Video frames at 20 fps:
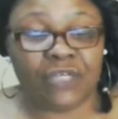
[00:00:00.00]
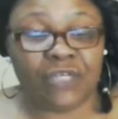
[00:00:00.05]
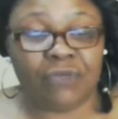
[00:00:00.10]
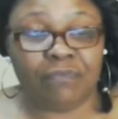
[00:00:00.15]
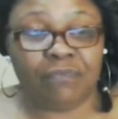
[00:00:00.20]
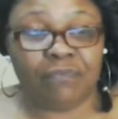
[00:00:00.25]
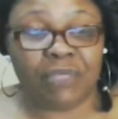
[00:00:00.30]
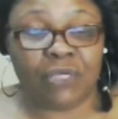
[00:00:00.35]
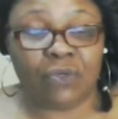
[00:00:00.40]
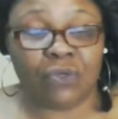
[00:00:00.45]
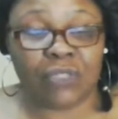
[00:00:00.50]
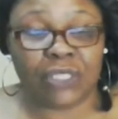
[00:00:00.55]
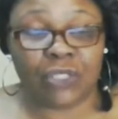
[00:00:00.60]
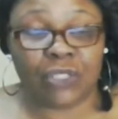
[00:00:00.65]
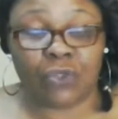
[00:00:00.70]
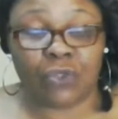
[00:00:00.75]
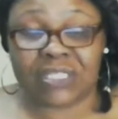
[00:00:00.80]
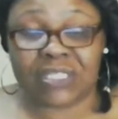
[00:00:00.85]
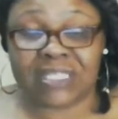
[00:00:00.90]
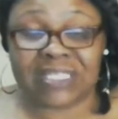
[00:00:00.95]

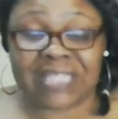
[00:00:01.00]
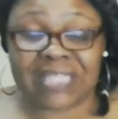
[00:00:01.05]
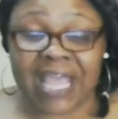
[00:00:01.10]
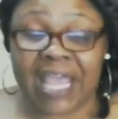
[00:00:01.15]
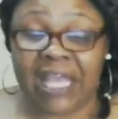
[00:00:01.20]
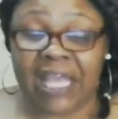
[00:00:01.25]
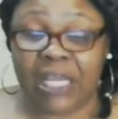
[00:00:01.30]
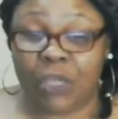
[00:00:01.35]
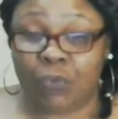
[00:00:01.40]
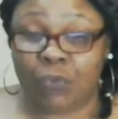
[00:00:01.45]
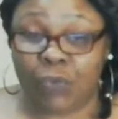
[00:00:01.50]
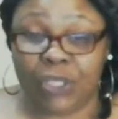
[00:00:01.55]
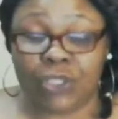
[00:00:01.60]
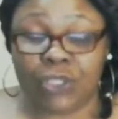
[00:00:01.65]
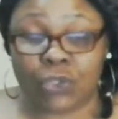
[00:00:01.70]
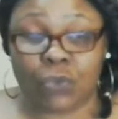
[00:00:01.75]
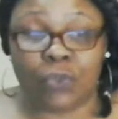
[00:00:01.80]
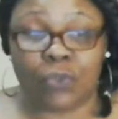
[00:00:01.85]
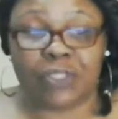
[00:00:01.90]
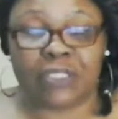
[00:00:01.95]
building, or sustaining
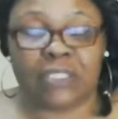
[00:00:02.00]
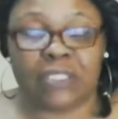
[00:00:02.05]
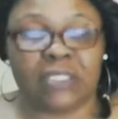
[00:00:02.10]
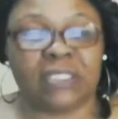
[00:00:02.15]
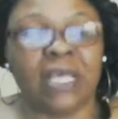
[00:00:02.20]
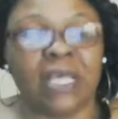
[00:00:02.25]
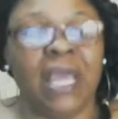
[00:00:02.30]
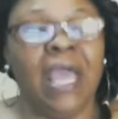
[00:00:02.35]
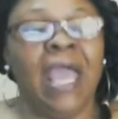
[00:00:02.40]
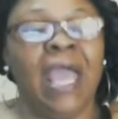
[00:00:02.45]
resources.